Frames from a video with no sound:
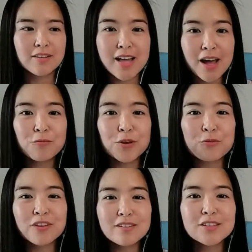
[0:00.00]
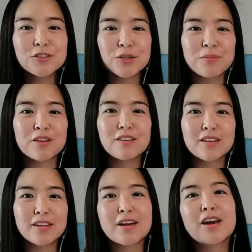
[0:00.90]
then we really should be
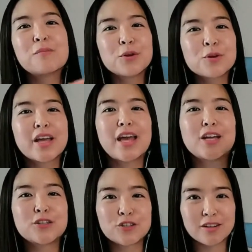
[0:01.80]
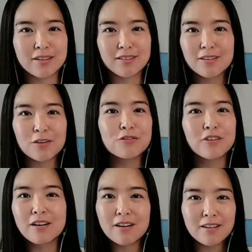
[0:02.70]
looking at communication
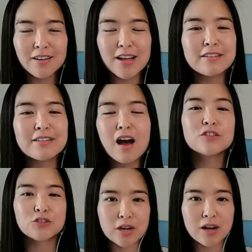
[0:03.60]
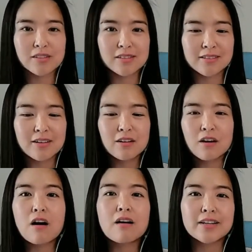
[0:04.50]
overall and not just
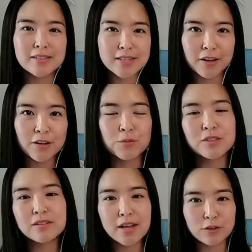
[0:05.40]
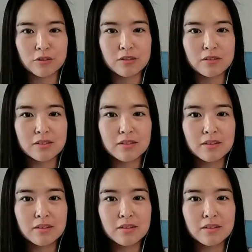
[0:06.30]
on executive presentations.